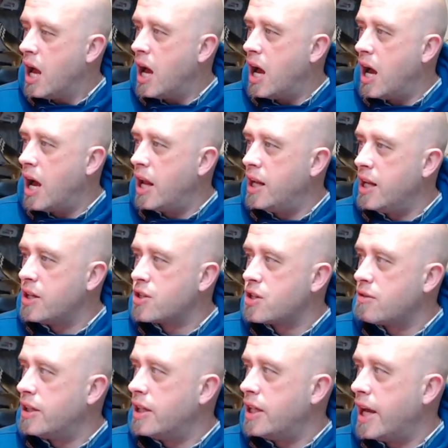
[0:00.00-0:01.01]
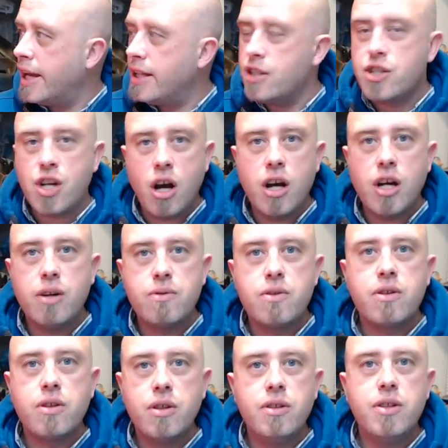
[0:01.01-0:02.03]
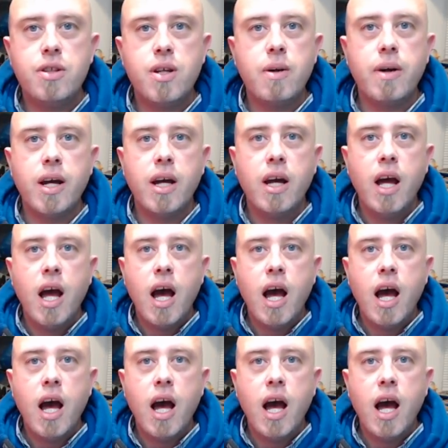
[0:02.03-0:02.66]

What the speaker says: Literally, a child could do it.